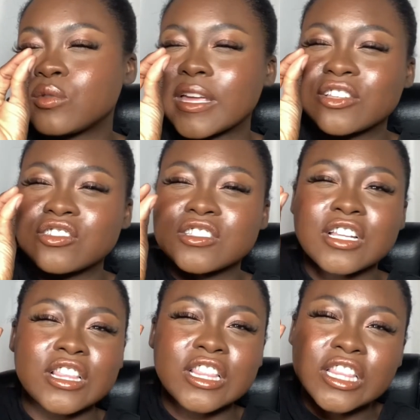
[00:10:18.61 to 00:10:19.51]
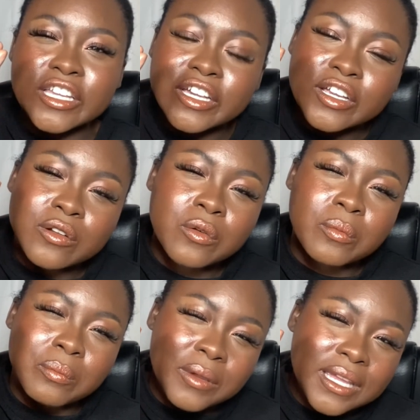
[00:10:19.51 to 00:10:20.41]
like just a little
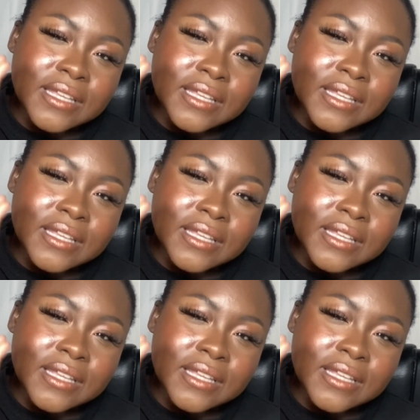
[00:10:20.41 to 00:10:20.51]
bit.